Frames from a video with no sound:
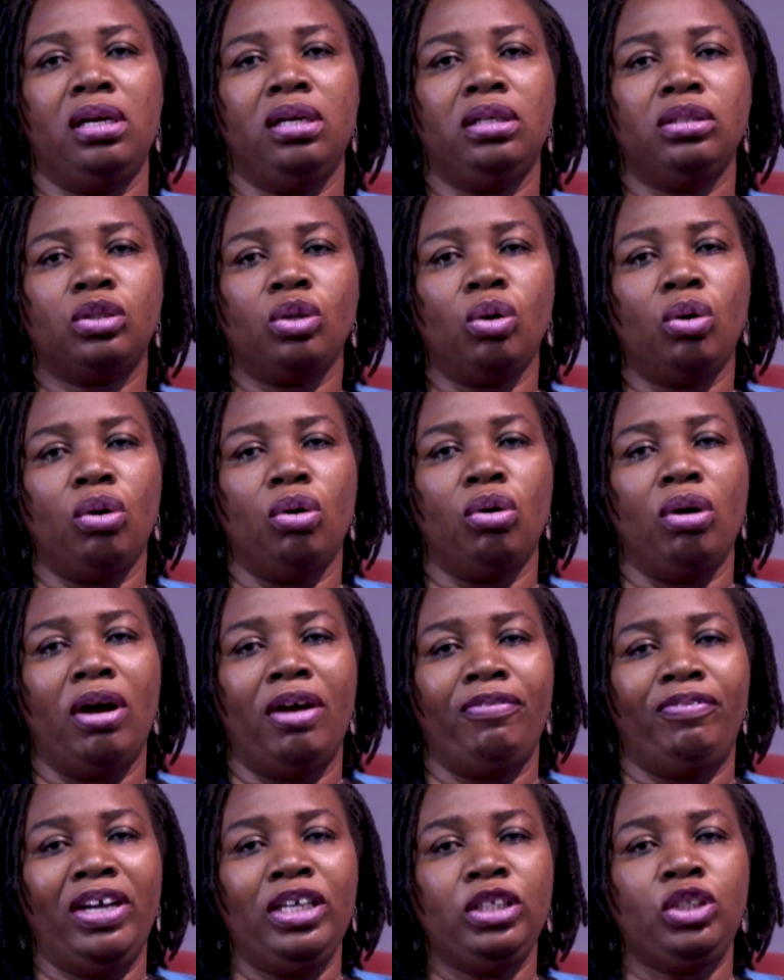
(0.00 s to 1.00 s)
So
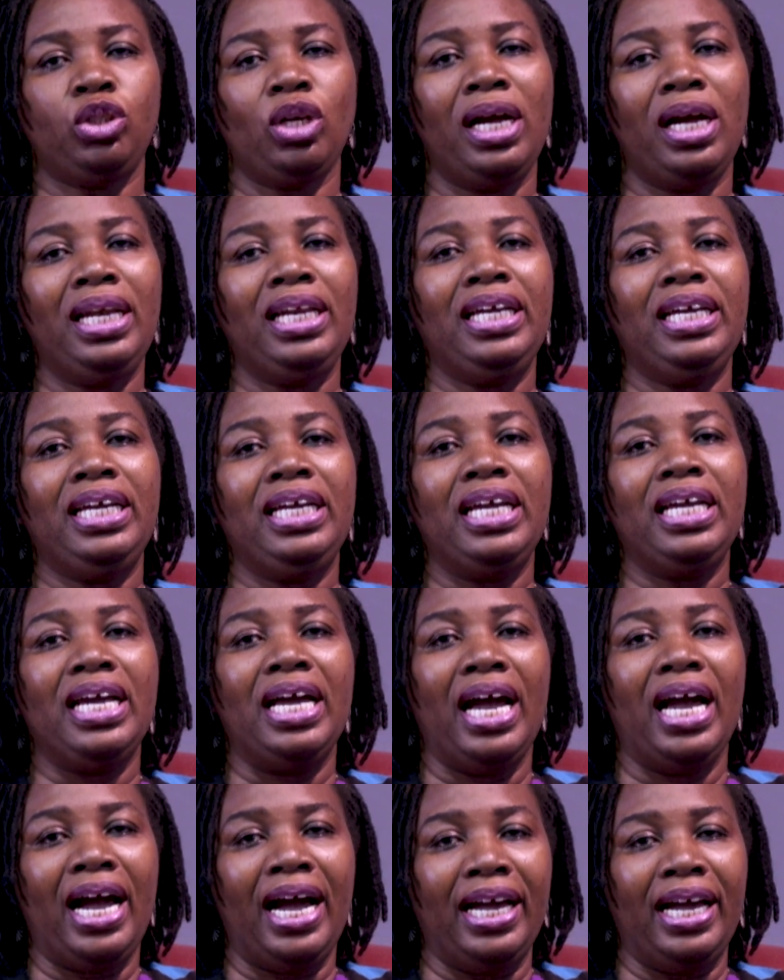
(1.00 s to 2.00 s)
eventually
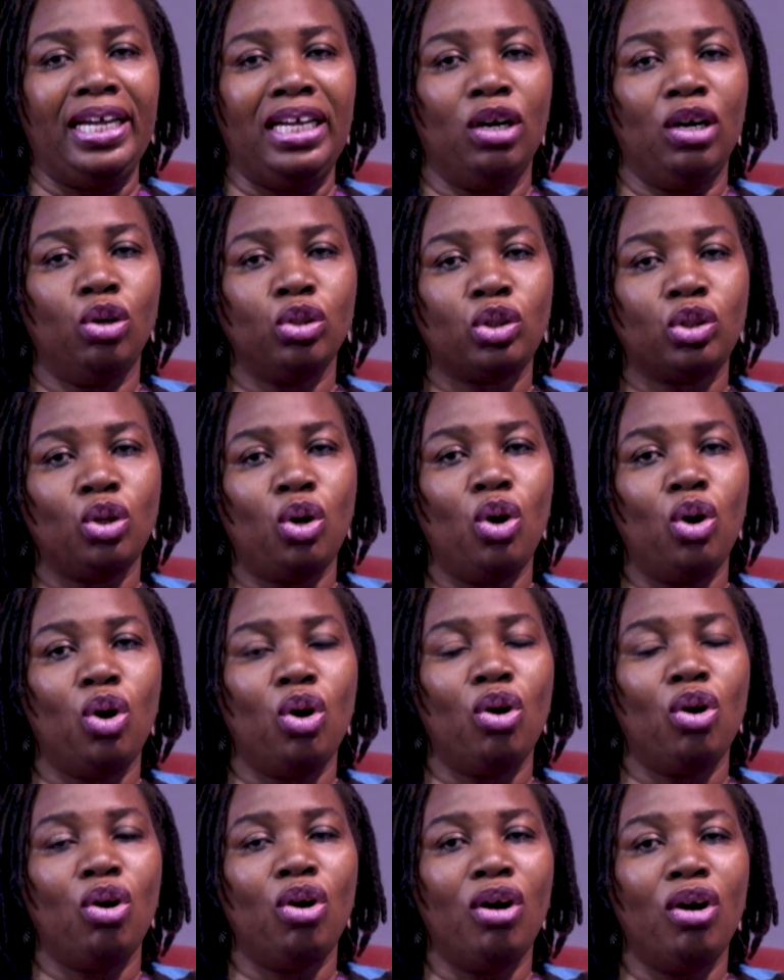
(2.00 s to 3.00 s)
I
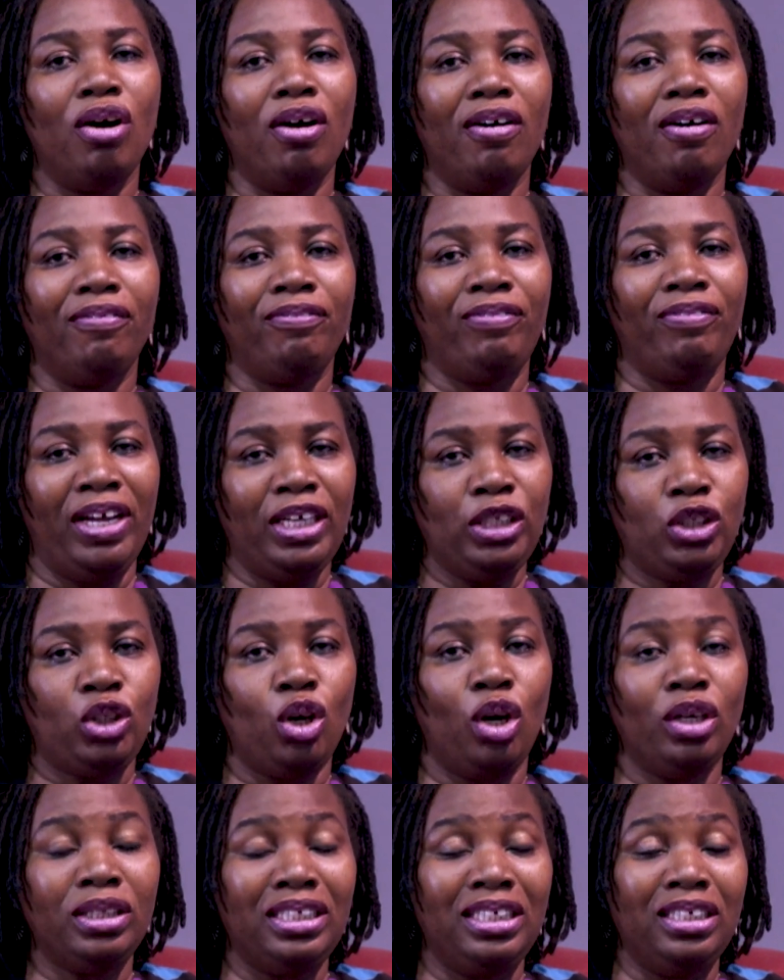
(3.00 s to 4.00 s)
also
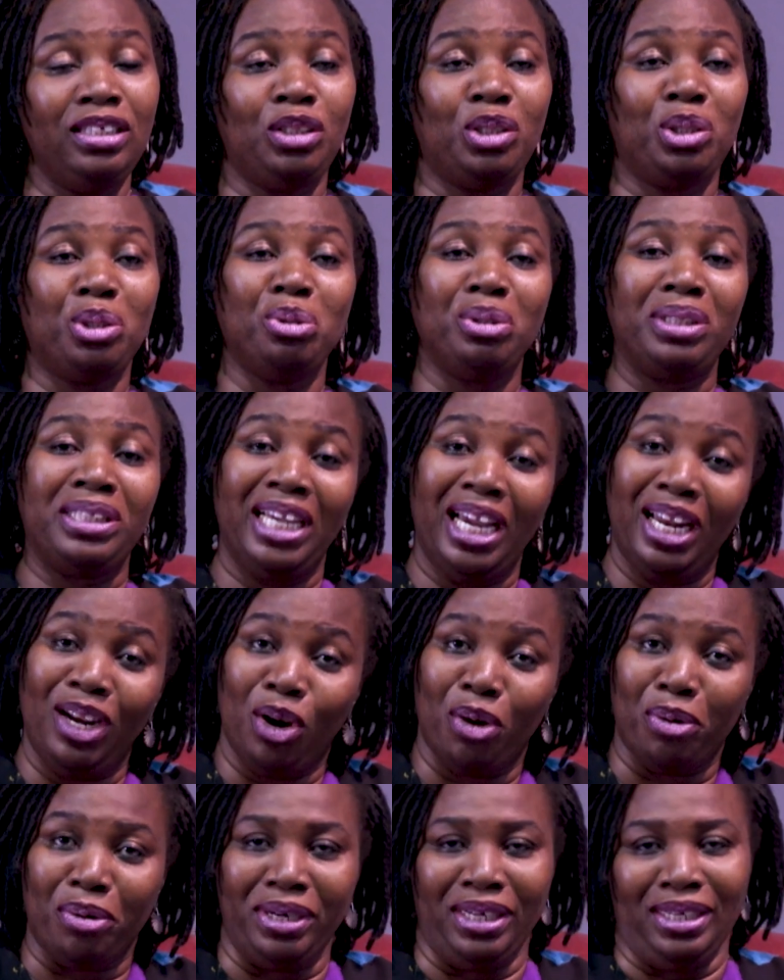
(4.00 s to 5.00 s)
ventured into
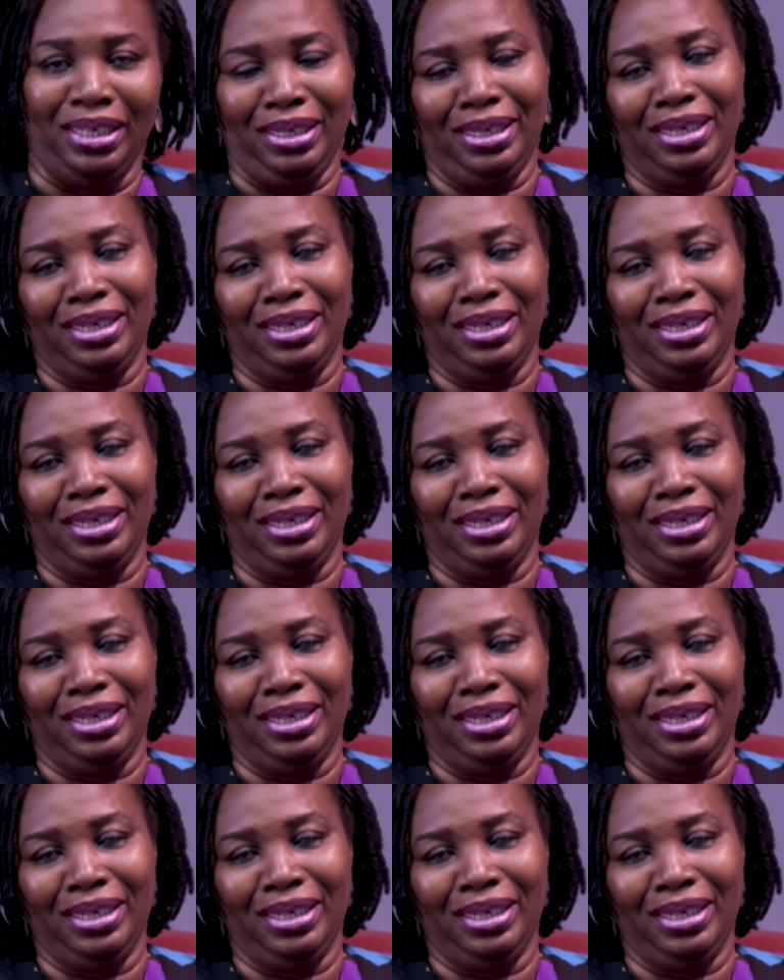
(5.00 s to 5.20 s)
tailoring,